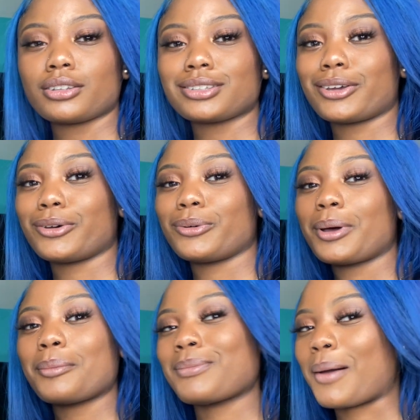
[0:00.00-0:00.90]
So,
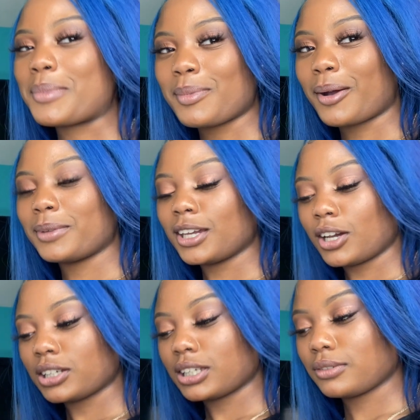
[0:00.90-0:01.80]
mommy brought me
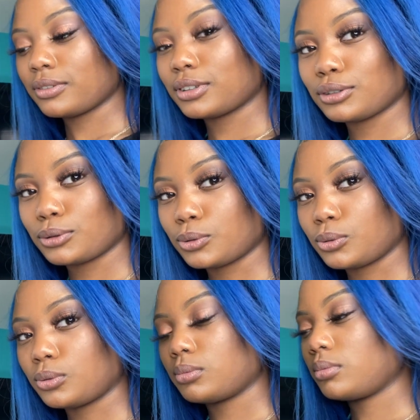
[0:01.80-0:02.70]
her gift
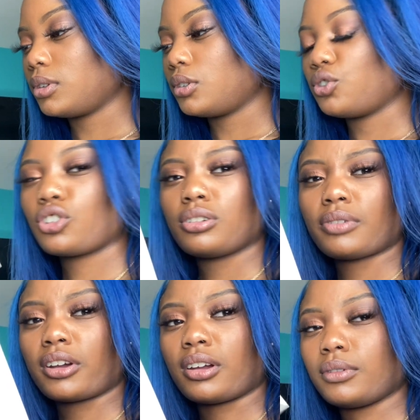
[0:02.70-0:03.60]
too. She couldn't
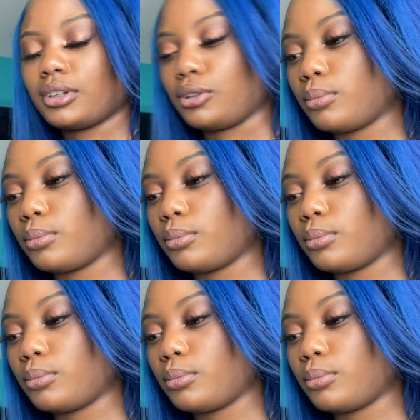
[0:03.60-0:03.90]
find her envelope.